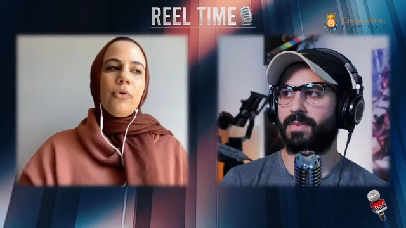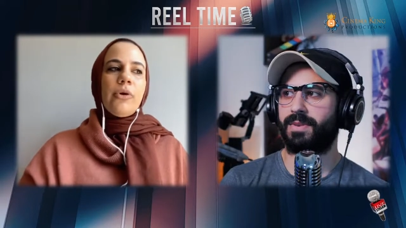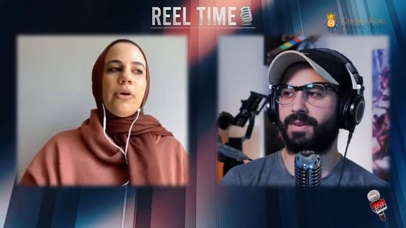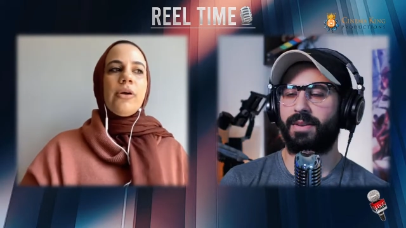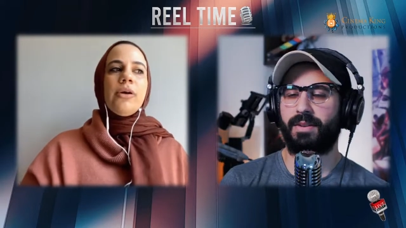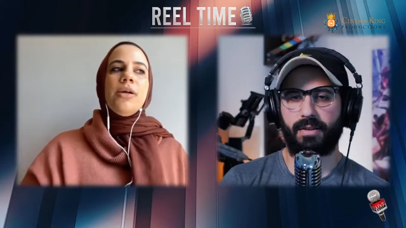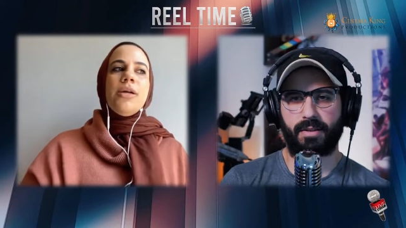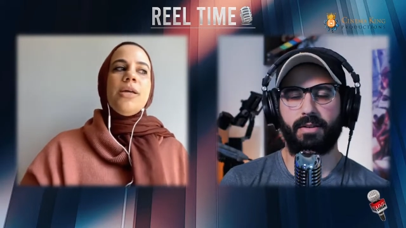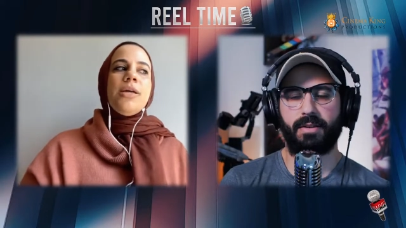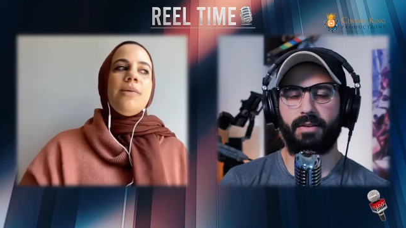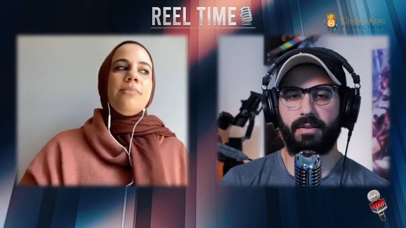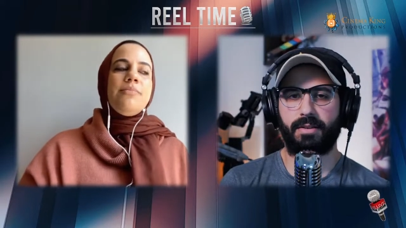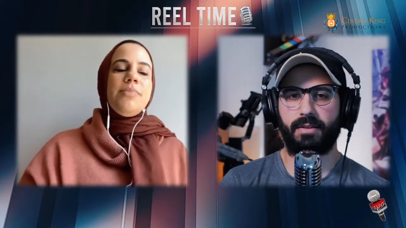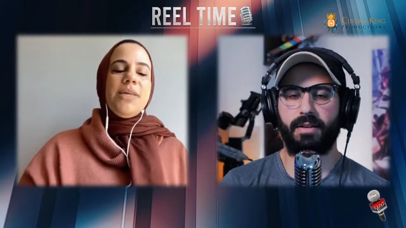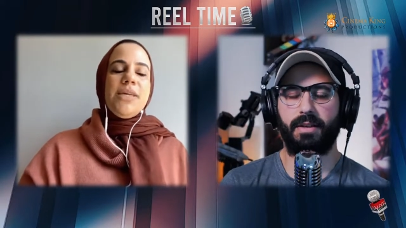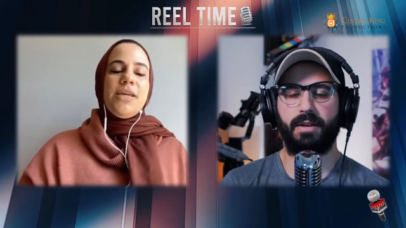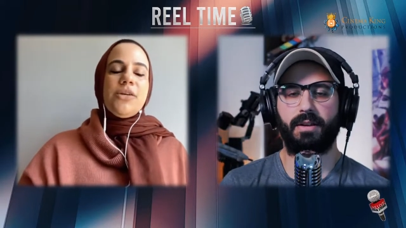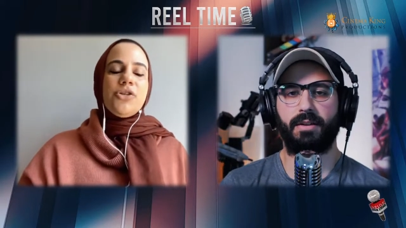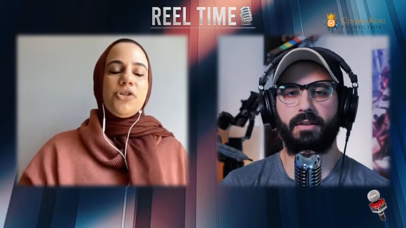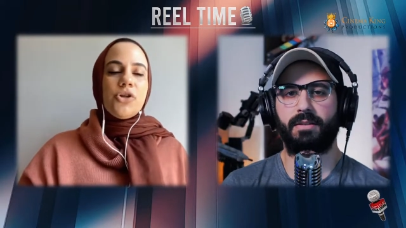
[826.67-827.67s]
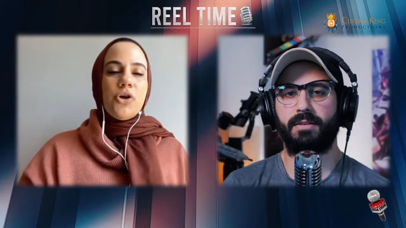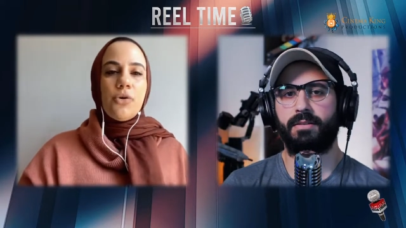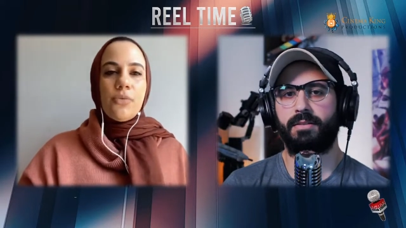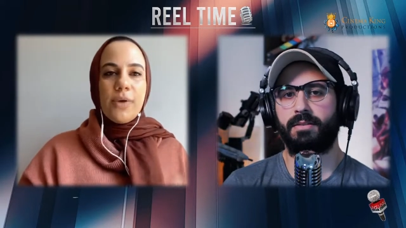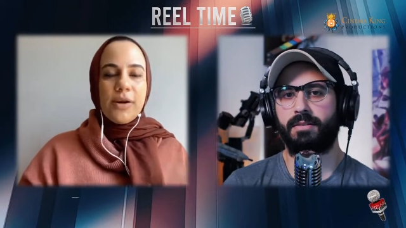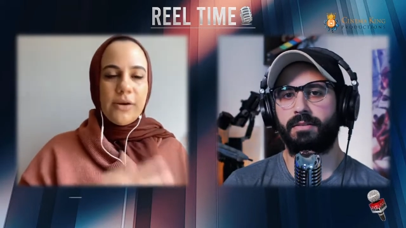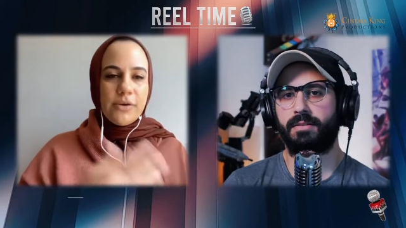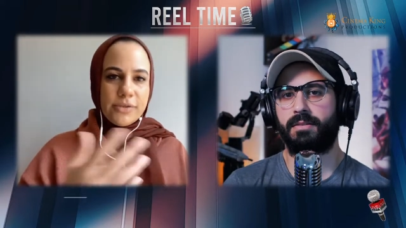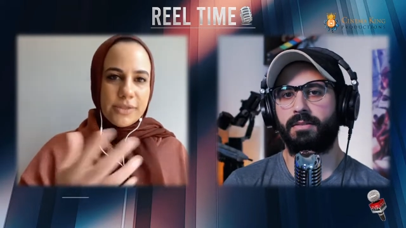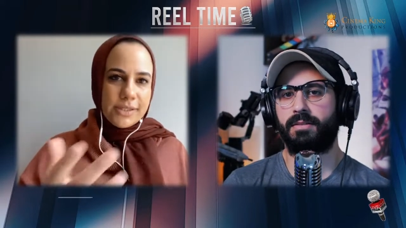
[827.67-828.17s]
Speaker 1: or be yeah. a
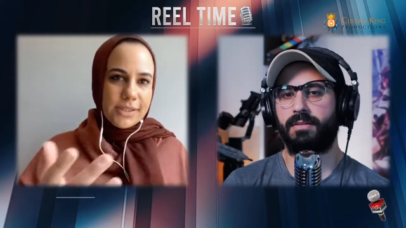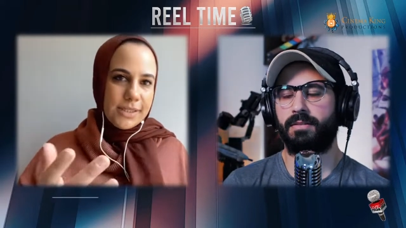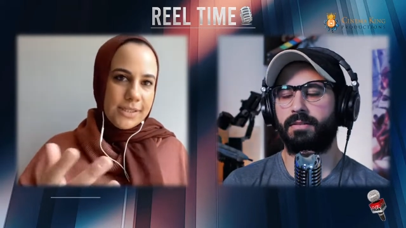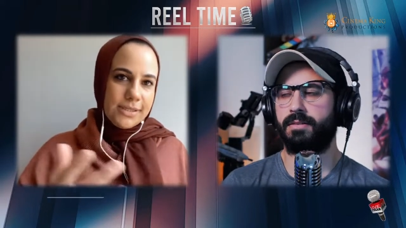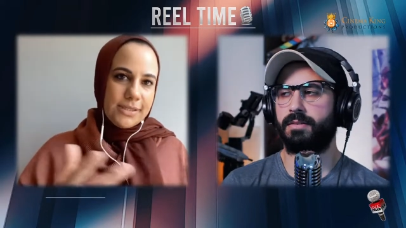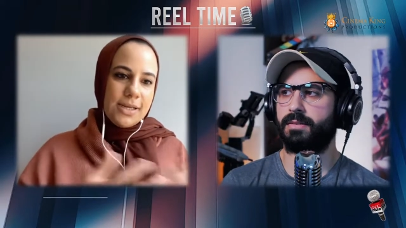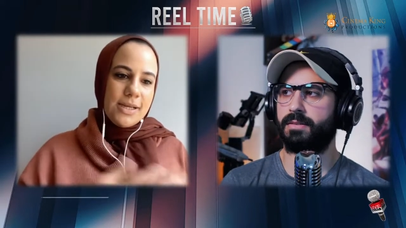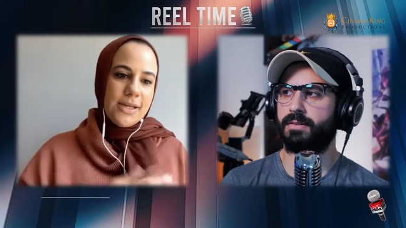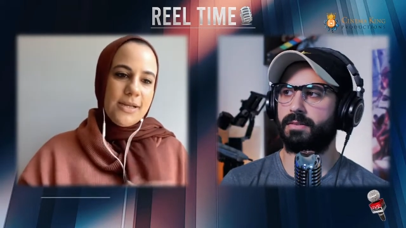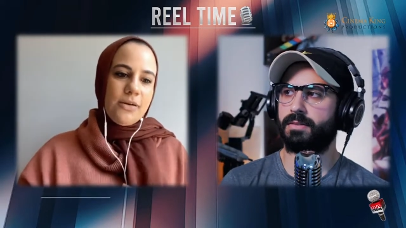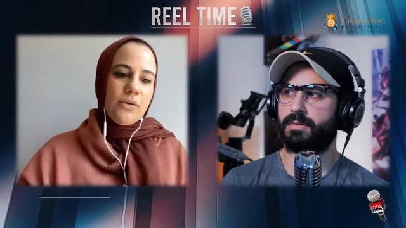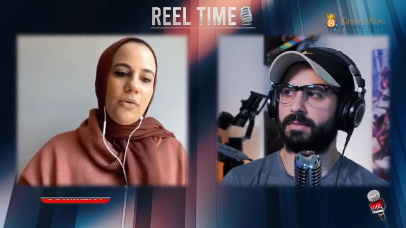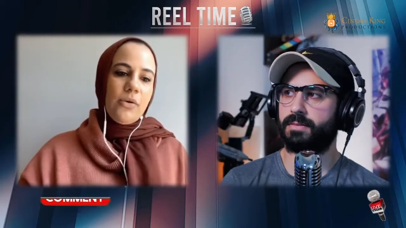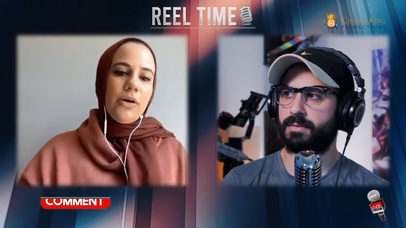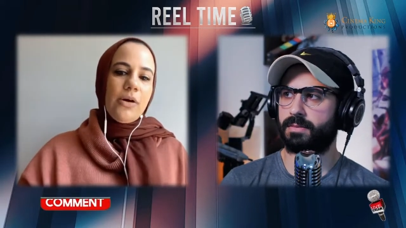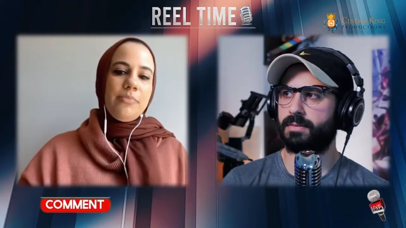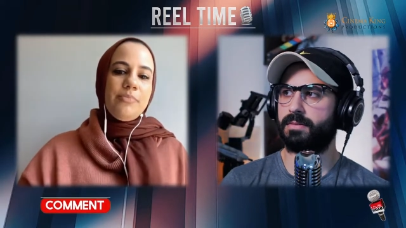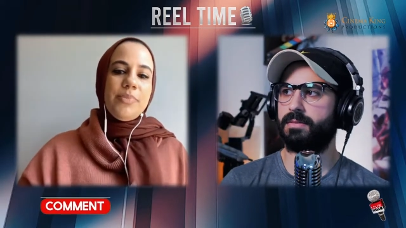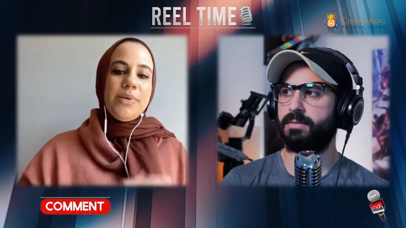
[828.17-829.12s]
showrunner's assistant or a